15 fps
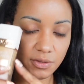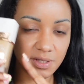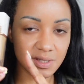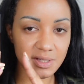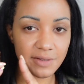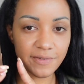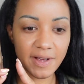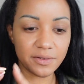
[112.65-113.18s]
this
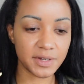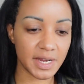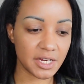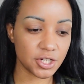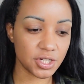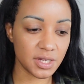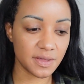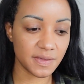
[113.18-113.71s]
is a
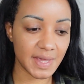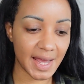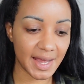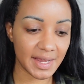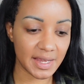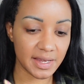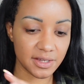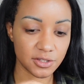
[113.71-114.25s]
foundation
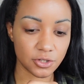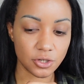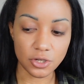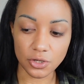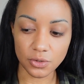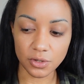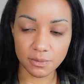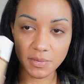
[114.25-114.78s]
that is
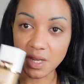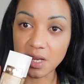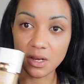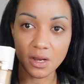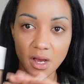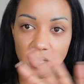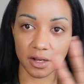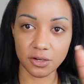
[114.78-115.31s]
new to me,
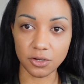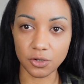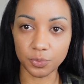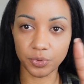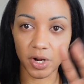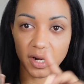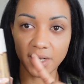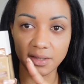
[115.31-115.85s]
not a new
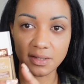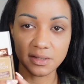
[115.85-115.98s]
product.